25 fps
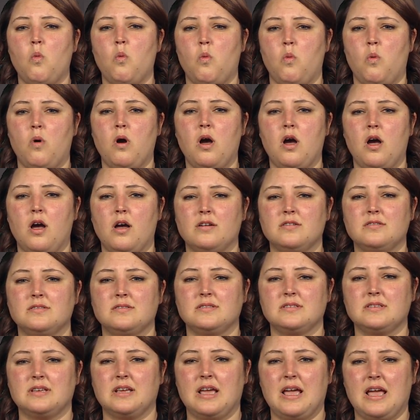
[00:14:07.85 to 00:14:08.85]
in my
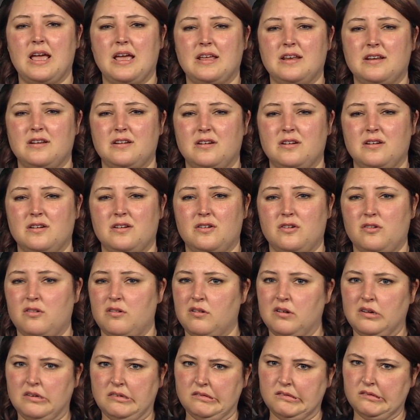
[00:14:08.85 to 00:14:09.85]
experience, not so
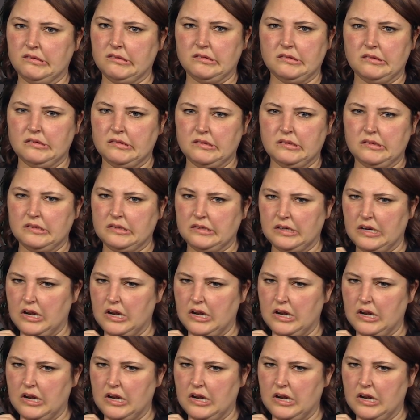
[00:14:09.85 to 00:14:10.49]
high quality.